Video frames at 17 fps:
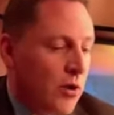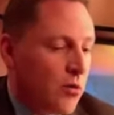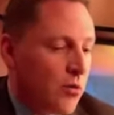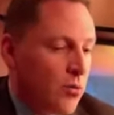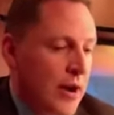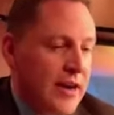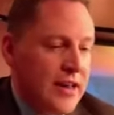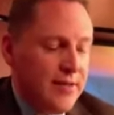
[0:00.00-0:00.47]

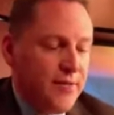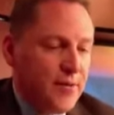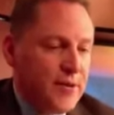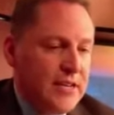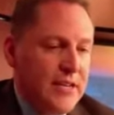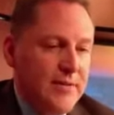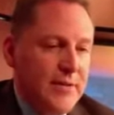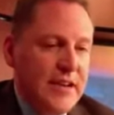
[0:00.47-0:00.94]
Well,
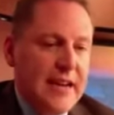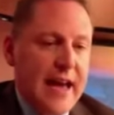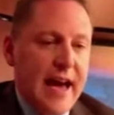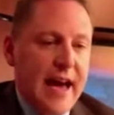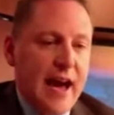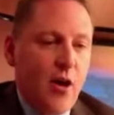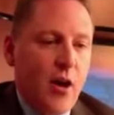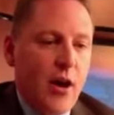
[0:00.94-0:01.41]
writing for
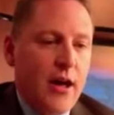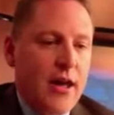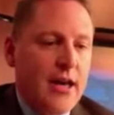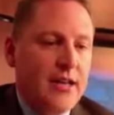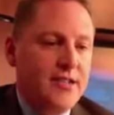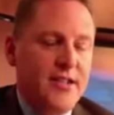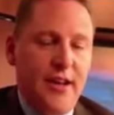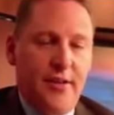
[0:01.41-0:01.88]
TV now
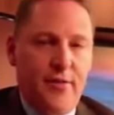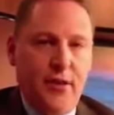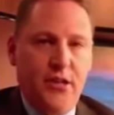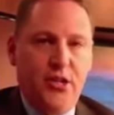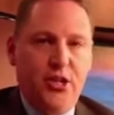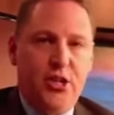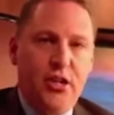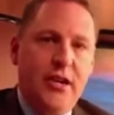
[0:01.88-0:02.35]
has
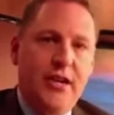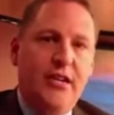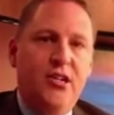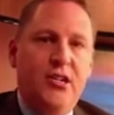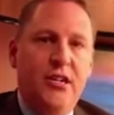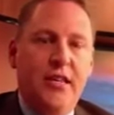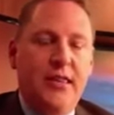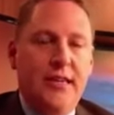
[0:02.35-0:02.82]
definitely
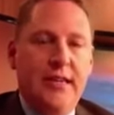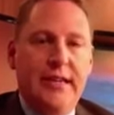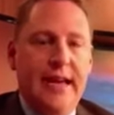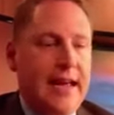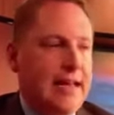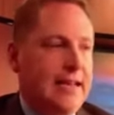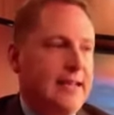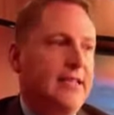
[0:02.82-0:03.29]
changed
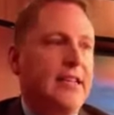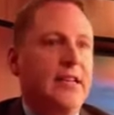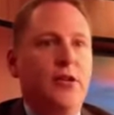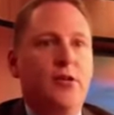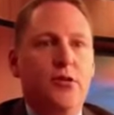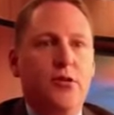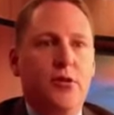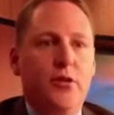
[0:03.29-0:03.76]
in the
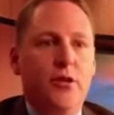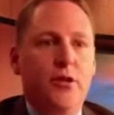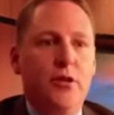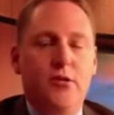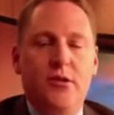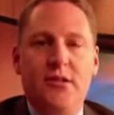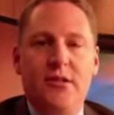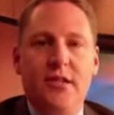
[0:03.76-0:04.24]
18 or
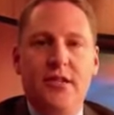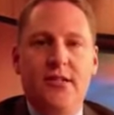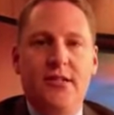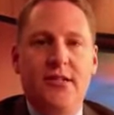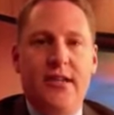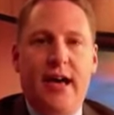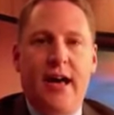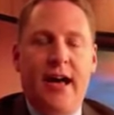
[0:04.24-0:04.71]
so years
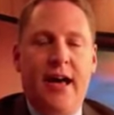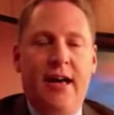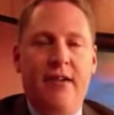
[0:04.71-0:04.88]
since